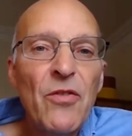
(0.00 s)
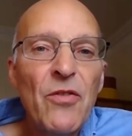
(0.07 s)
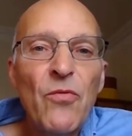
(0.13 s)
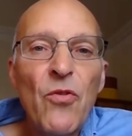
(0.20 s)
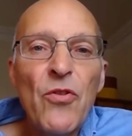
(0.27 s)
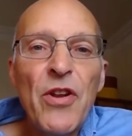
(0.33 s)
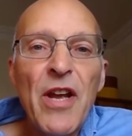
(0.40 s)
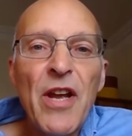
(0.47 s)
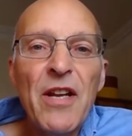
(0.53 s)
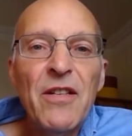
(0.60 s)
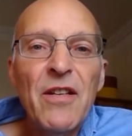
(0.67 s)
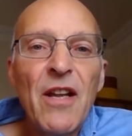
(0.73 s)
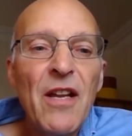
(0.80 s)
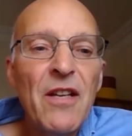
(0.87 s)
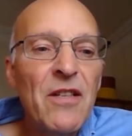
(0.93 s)
Rory
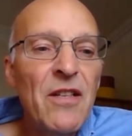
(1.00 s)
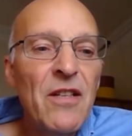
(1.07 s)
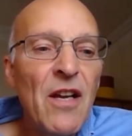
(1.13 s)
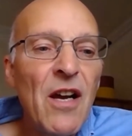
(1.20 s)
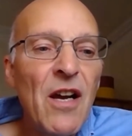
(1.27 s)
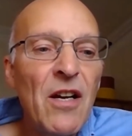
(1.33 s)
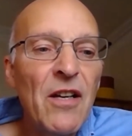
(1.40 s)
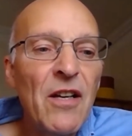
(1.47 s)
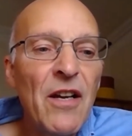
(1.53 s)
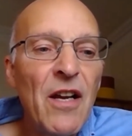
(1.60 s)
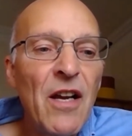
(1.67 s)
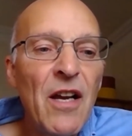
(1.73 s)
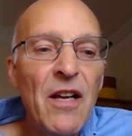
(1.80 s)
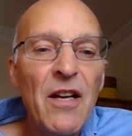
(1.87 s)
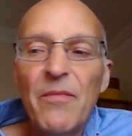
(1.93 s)
and Hager.
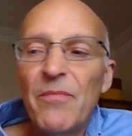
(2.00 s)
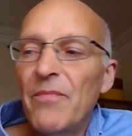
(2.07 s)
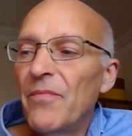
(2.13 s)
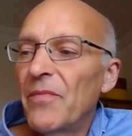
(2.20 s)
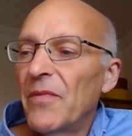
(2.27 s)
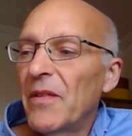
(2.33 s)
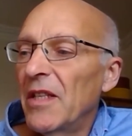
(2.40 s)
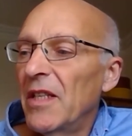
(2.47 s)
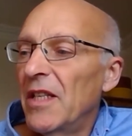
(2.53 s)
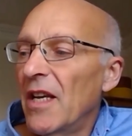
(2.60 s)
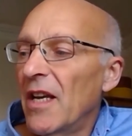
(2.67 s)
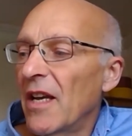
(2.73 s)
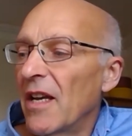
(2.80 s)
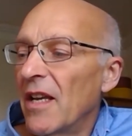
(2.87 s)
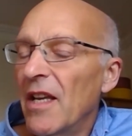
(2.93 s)

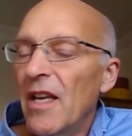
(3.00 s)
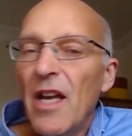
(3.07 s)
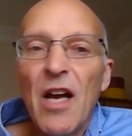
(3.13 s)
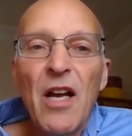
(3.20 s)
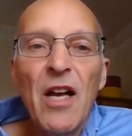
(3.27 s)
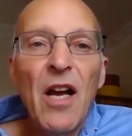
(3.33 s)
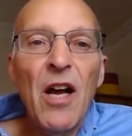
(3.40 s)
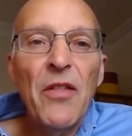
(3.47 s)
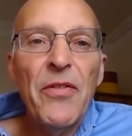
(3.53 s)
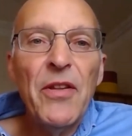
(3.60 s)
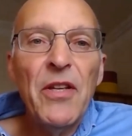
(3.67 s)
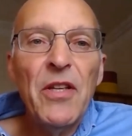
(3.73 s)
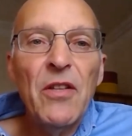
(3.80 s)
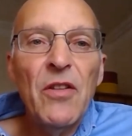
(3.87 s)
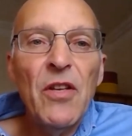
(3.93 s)
Yeah, I
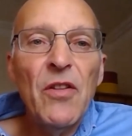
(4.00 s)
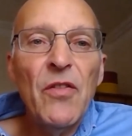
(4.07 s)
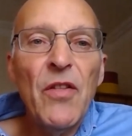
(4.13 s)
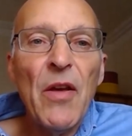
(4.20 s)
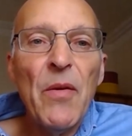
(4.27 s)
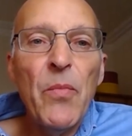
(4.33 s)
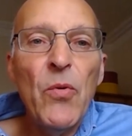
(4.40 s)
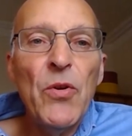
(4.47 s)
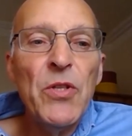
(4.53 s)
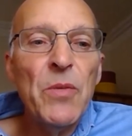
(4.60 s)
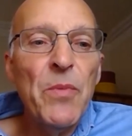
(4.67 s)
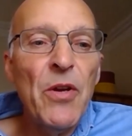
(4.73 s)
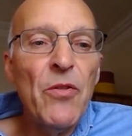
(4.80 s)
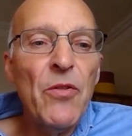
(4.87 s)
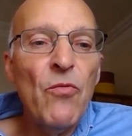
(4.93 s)
think that point
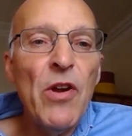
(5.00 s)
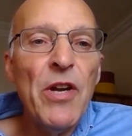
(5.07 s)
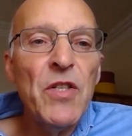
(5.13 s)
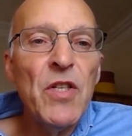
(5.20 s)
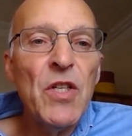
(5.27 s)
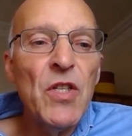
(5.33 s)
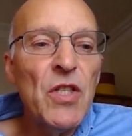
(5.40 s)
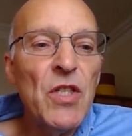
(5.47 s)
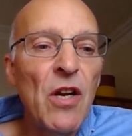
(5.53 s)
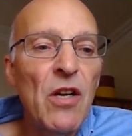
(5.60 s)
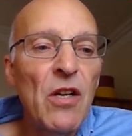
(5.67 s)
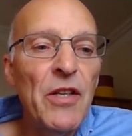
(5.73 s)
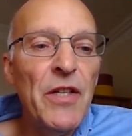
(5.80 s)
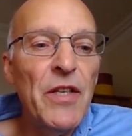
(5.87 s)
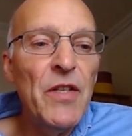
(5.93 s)
about the writing
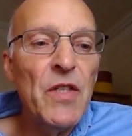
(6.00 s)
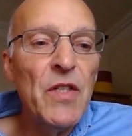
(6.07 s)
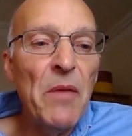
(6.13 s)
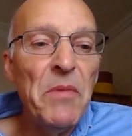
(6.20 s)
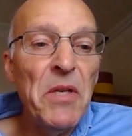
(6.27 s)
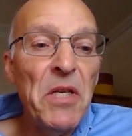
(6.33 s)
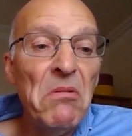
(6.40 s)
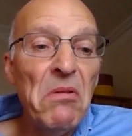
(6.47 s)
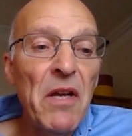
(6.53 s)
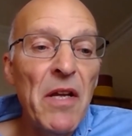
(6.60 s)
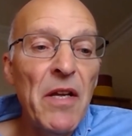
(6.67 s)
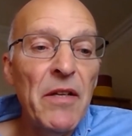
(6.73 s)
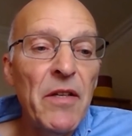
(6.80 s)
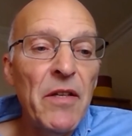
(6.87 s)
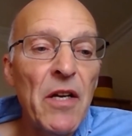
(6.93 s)
style is, I mean,
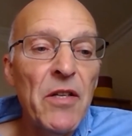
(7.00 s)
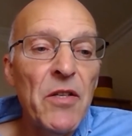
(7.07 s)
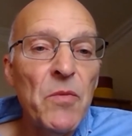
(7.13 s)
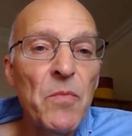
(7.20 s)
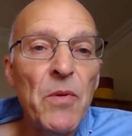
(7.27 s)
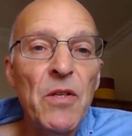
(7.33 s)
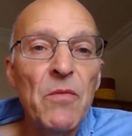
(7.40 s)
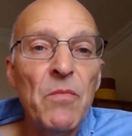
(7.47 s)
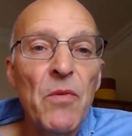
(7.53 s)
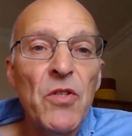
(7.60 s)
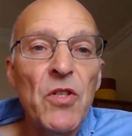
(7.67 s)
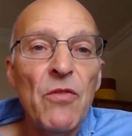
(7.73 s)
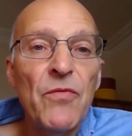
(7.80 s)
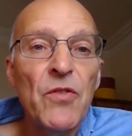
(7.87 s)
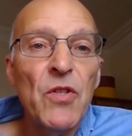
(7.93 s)
I can speak
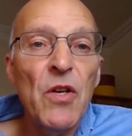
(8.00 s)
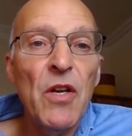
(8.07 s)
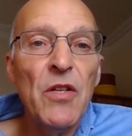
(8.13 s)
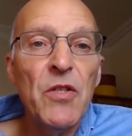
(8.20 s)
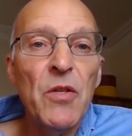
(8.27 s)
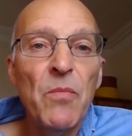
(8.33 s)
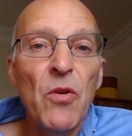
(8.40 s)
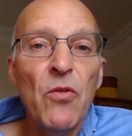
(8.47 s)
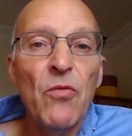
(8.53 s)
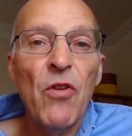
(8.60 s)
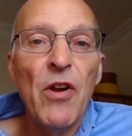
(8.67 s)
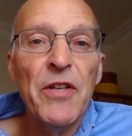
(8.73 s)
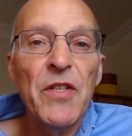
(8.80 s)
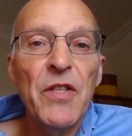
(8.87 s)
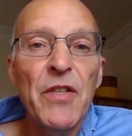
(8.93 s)
myself as a blog
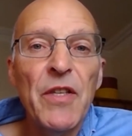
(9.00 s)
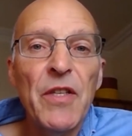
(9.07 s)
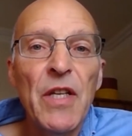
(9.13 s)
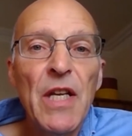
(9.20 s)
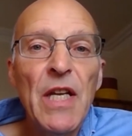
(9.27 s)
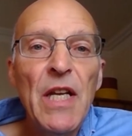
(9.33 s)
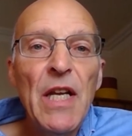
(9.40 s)
writer, that